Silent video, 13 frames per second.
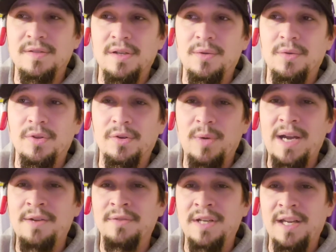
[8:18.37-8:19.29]
So the
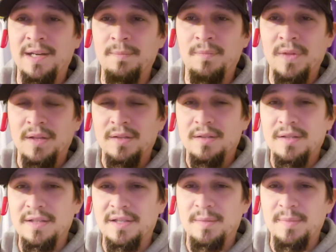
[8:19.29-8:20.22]
ground game
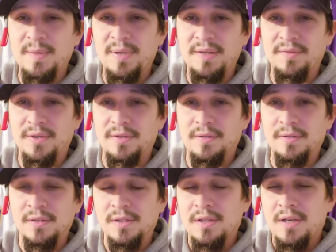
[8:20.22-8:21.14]
is going to be
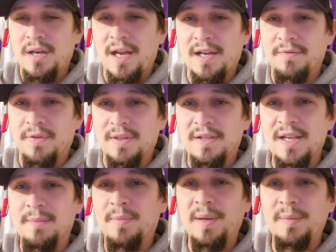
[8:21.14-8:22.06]
pivotal for the
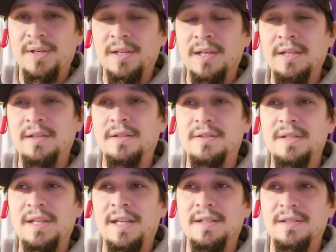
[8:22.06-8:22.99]
Tampa Bay Buccaneers,
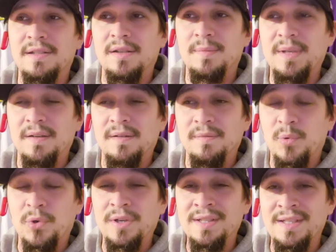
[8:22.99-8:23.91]
and it's going to be an
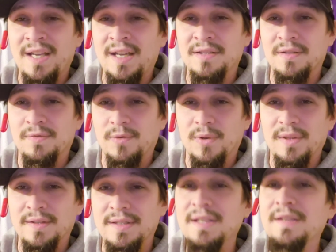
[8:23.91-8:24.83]
important test for
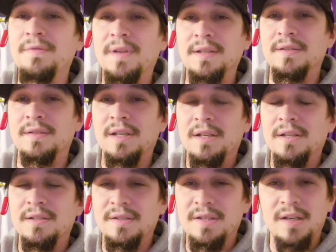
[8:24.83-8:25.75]
this defense
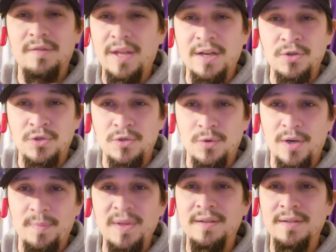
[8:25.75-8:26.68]
to see if they can shore
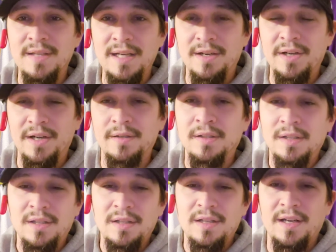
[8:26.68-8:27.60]
up the interior
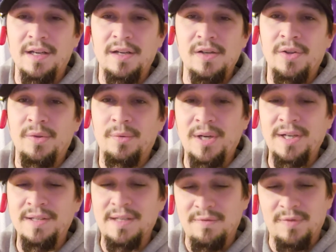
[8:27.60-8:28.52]
on the
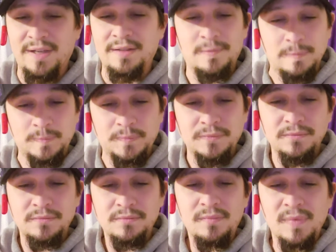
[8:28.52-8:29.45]
run defense.
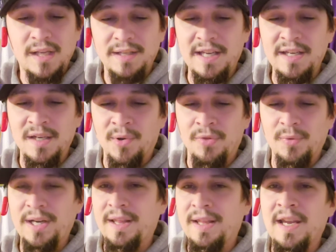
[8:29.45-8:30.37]
Key number
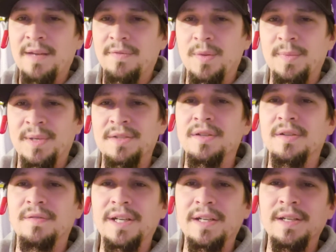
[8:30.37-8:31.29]
three to the game for the
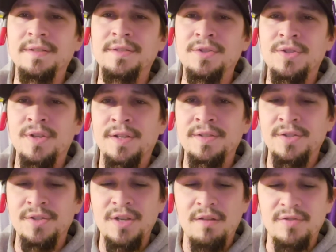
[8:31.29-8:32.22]
Minnesota Vikings is
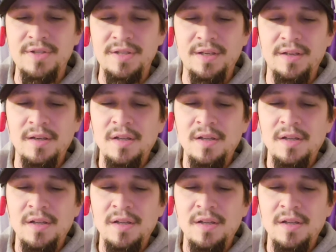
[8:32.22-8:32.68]
Justin Jefferson.